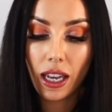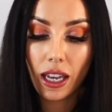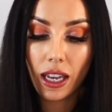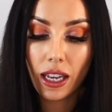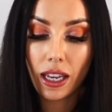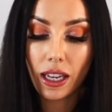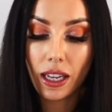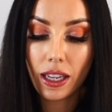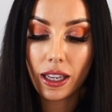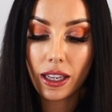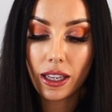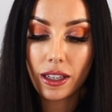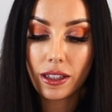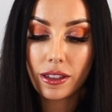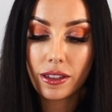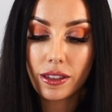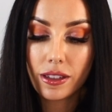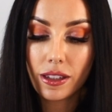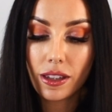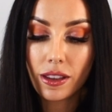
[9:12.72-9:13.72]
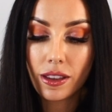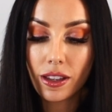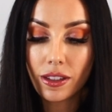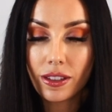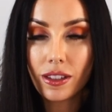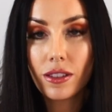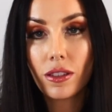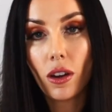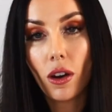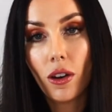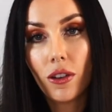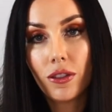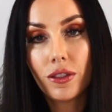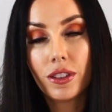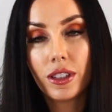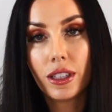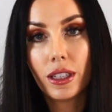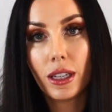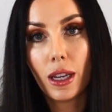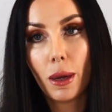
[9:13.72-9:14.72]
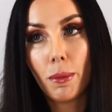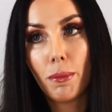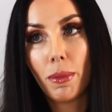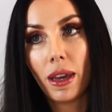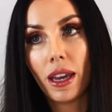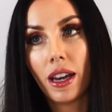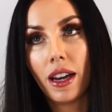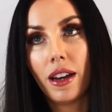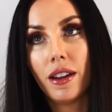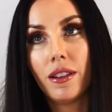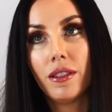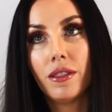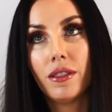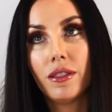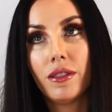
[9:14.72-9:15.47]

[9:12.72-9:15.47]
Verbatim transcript: And this is often about